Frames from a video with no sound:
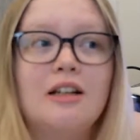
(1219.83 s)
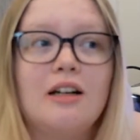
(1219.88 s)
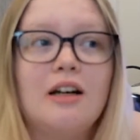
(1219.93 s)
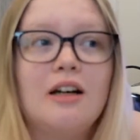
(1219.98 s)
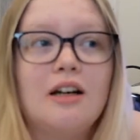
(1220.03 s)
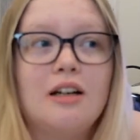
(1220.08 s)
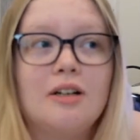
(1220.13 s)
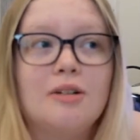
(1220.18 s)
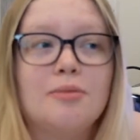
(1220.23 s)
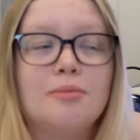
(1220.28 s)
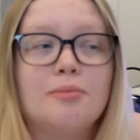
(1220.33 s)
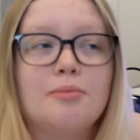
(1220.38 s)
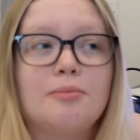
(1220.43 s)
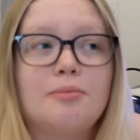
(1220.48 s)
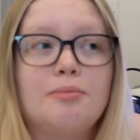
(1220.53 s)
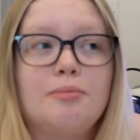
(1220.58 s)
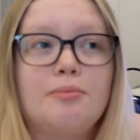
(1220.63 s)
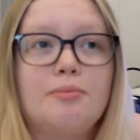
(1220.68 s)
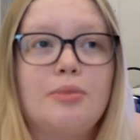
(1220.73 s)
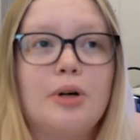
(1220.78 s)

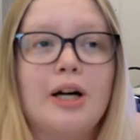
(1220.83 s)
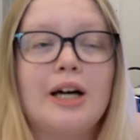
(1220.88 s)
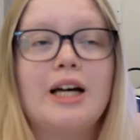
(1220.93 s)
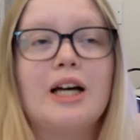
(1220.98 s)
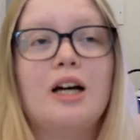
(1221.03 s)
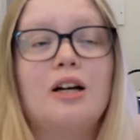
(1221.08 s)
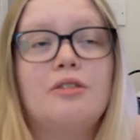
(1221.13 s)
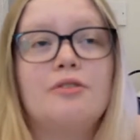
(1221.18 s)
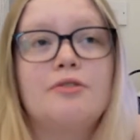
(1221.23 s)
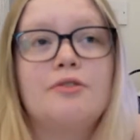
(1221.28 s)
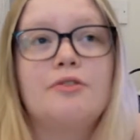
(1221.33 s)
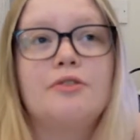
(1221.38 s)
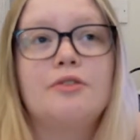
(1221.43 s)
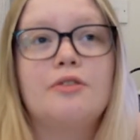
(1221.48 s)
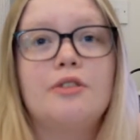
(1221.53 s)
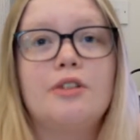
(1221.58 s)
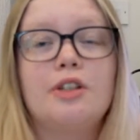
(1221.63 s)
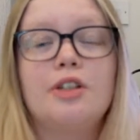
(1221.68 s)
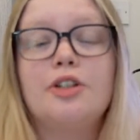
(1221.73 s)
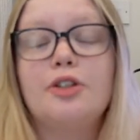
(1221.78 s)
but I have
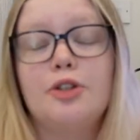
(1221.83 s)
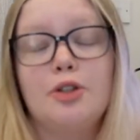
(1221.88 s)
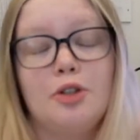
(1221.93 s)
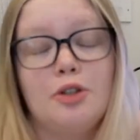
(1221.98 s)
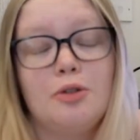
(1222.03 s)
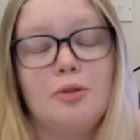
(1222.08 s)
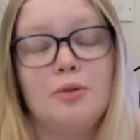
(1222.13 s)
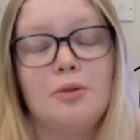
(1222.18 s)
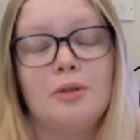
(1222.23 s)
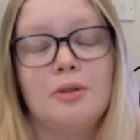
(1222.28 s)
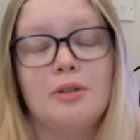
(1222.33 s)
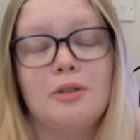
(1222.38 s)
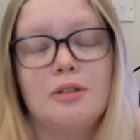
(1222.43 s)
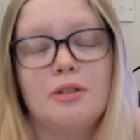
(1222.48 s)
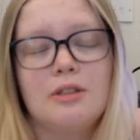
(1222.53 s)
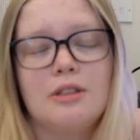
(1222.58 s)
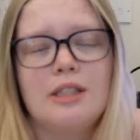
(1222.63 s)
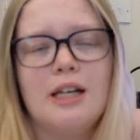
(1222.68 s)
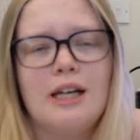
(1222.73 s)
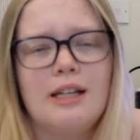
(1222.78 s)
a new
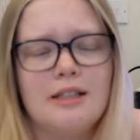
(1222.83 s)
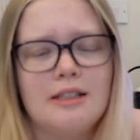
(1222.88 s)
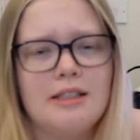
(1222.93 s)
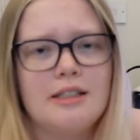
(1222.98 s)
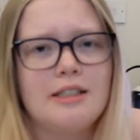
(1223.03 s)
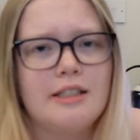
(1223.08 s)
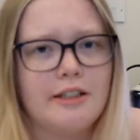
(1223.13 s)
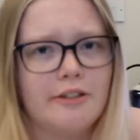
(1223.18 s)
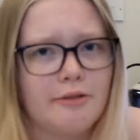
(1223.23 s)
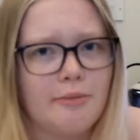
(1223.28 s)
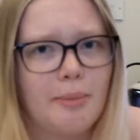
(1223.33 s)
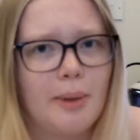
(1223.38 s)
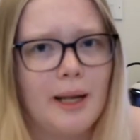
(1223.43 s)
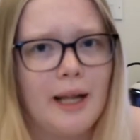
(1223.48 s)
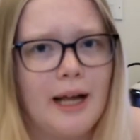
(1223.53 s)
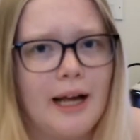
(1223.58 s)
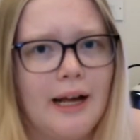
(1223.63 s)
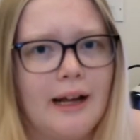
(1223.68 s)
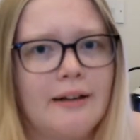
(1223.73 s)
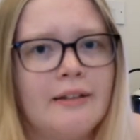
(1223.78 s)
tentative
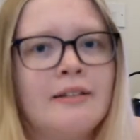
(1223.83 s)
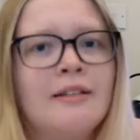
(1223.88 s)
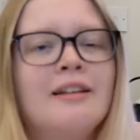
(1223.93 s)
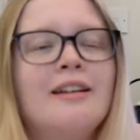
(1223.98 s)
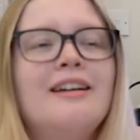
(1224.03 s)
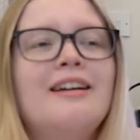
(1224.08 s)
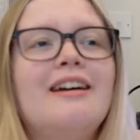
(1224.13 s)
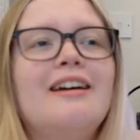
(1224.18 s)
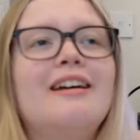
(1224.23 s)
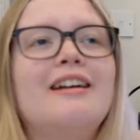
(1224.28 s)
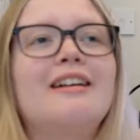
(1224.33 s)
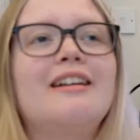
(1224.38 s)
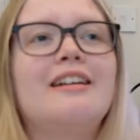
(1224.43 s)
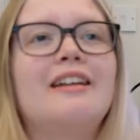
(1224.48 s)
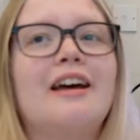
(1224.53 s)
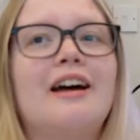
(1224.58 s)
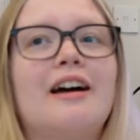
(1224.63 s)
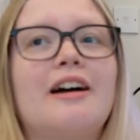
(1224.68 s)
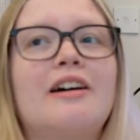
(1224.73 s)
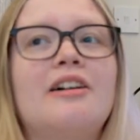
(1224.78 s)
plan
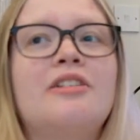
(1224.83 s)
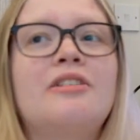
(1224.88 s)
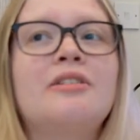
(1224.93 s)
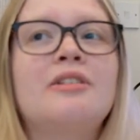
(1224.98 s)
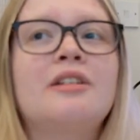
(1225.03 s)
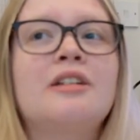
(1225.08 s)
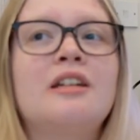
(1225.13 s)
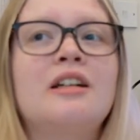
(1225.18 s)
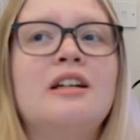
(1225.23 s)
now.